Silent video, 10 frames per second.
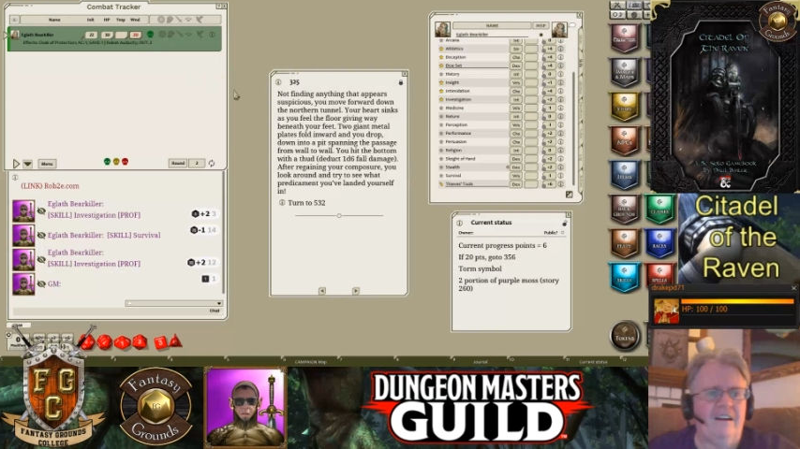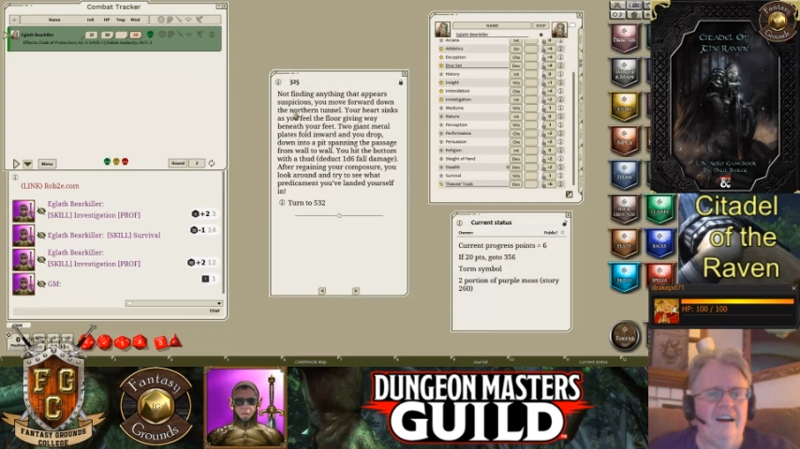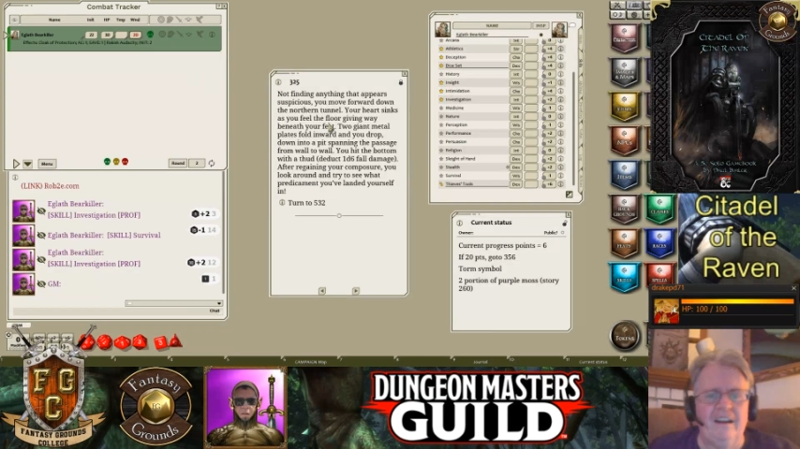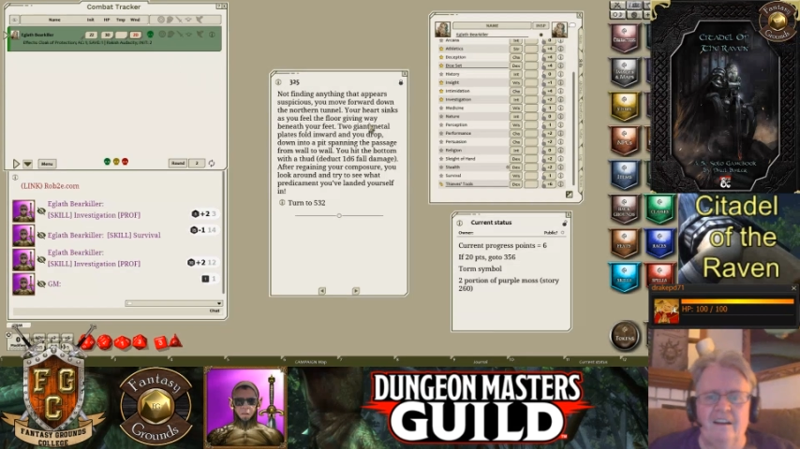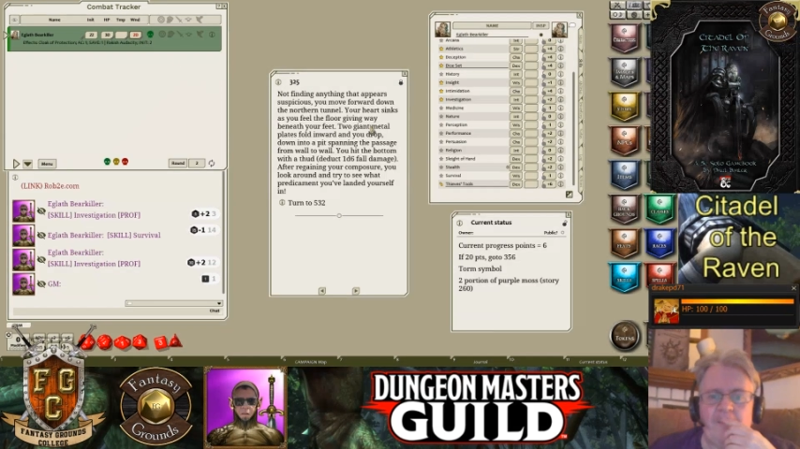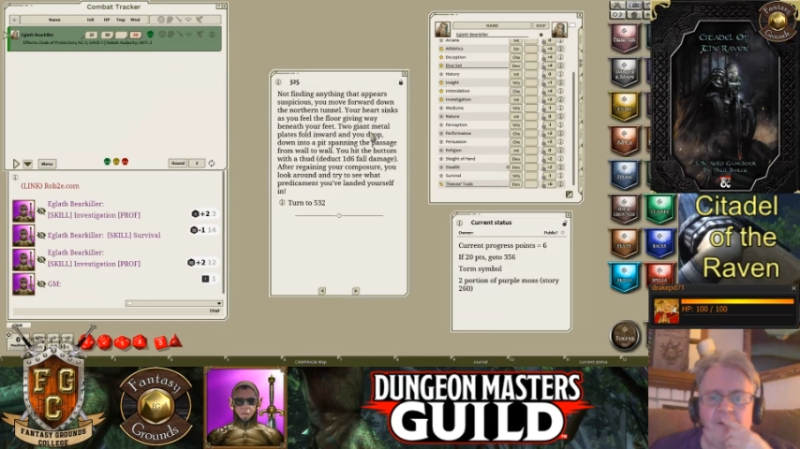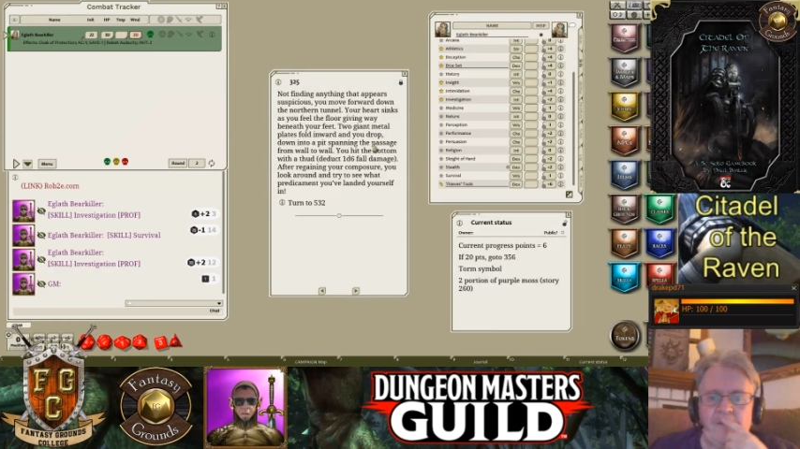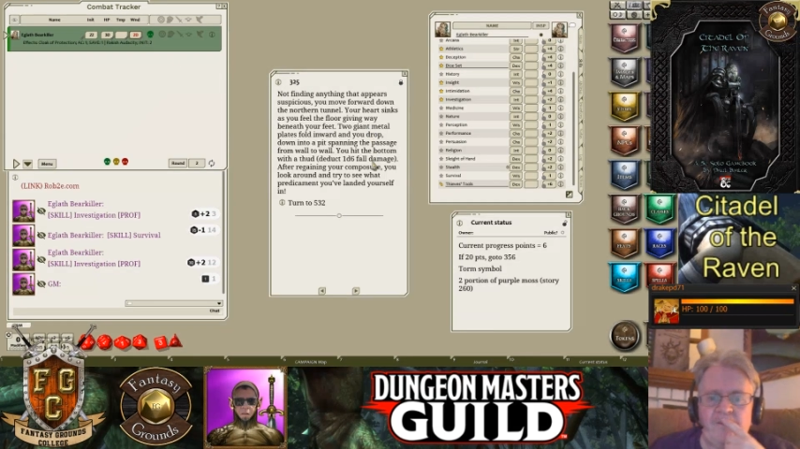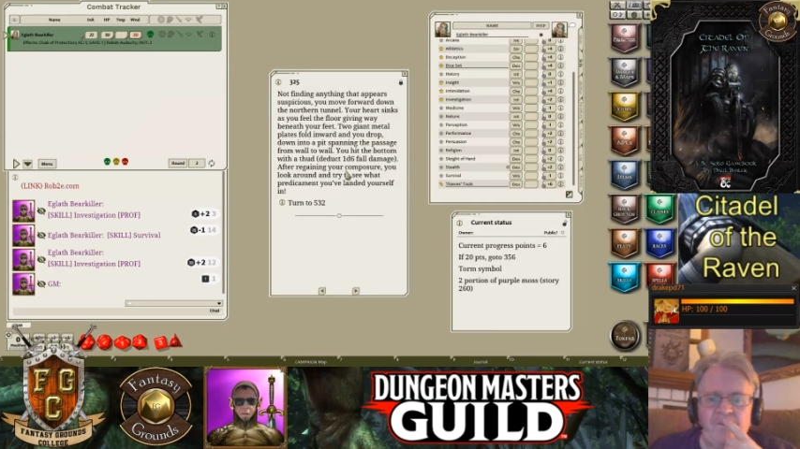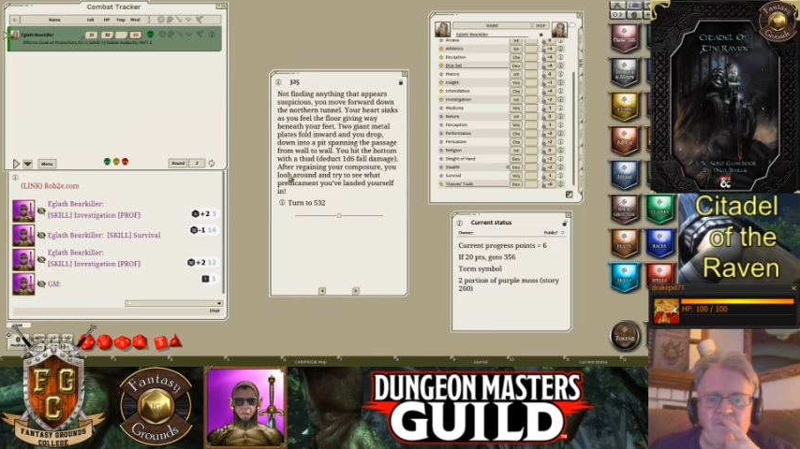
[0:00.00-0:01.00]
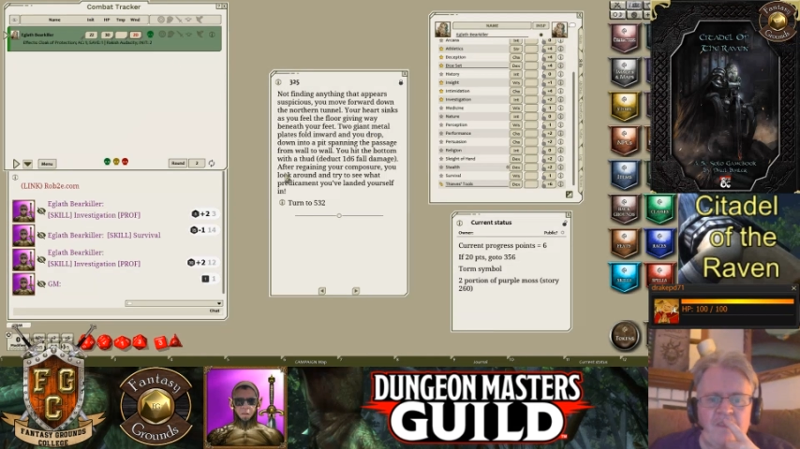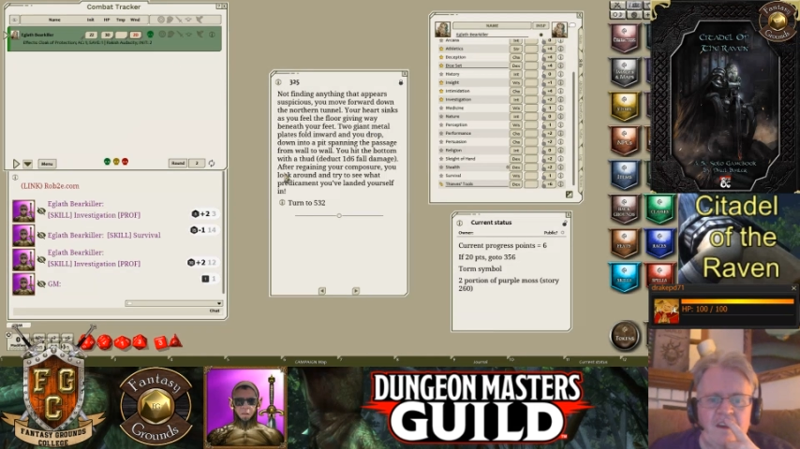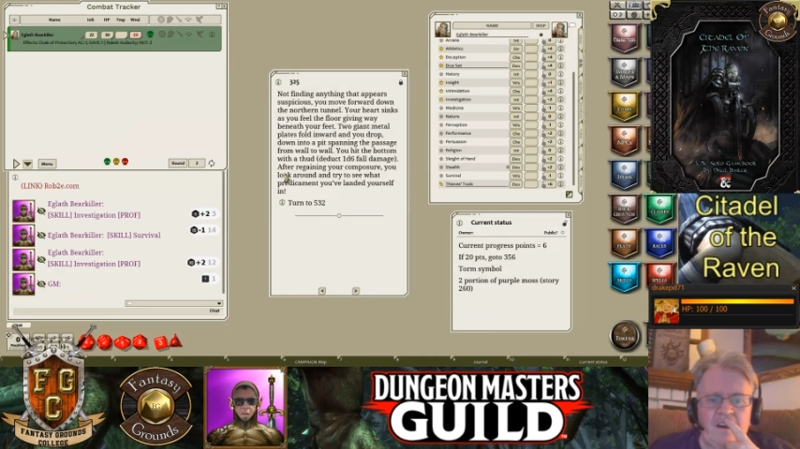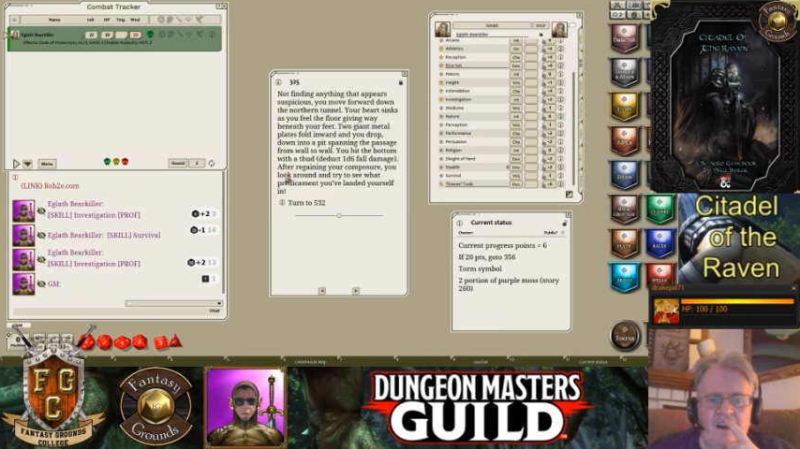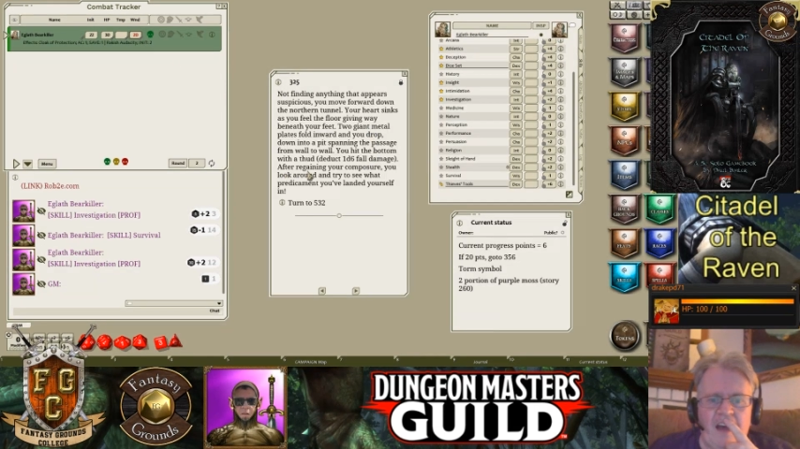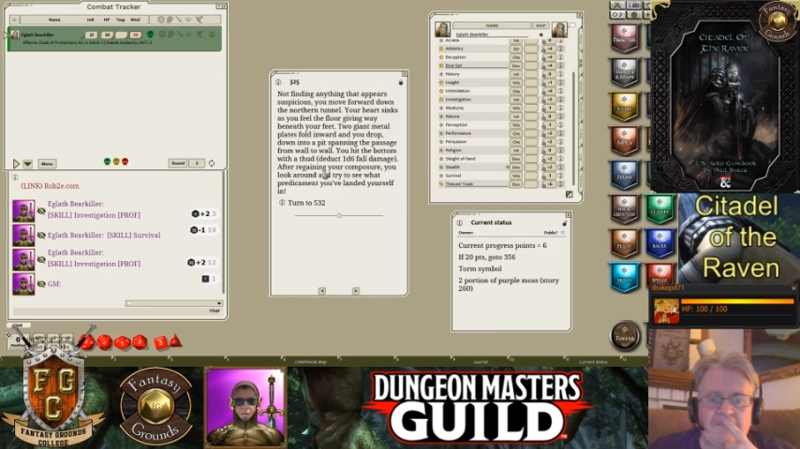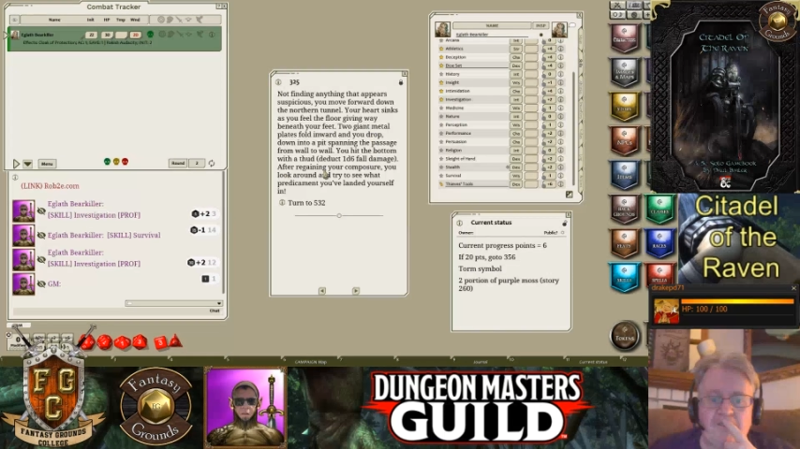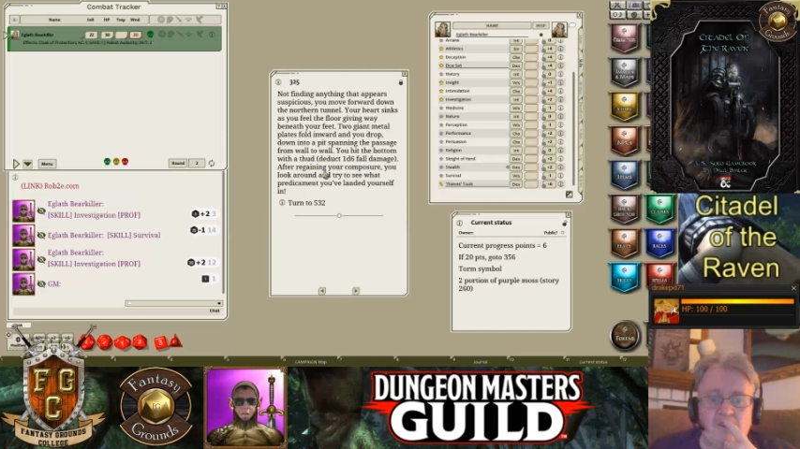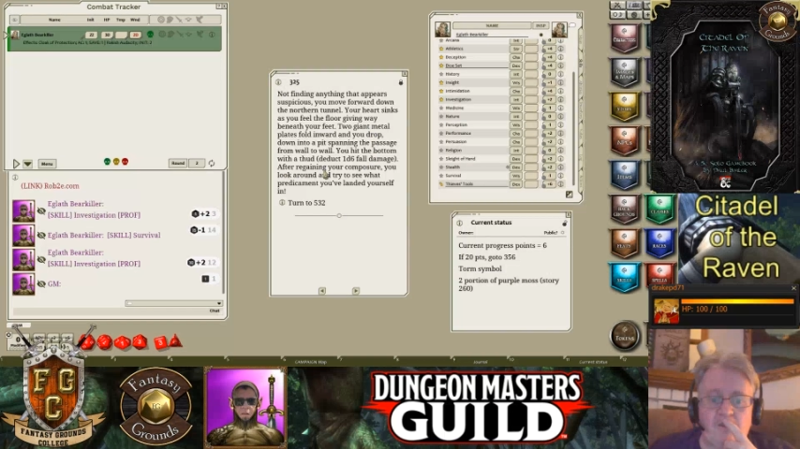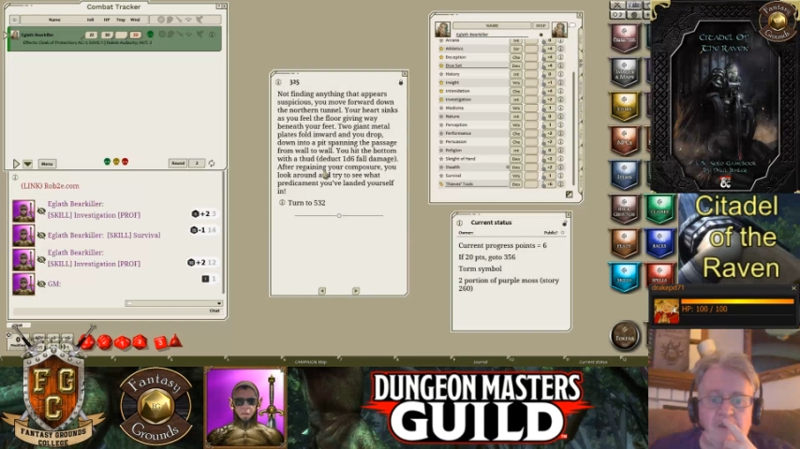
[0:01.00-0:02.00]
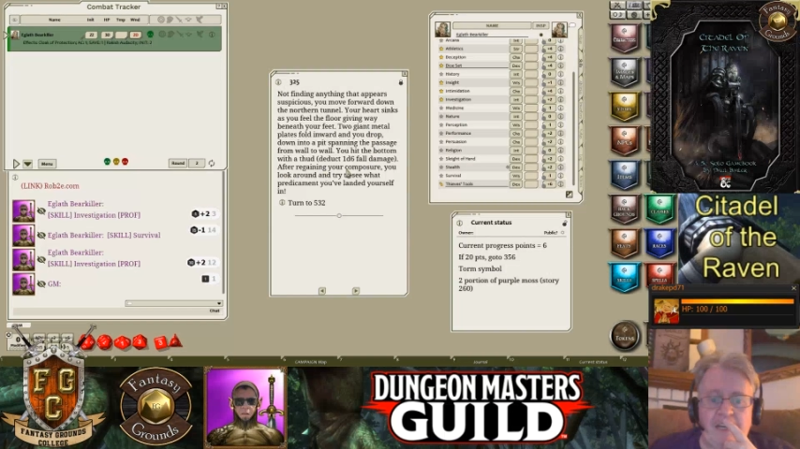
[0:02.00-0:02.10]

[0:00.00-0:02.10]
Alright. After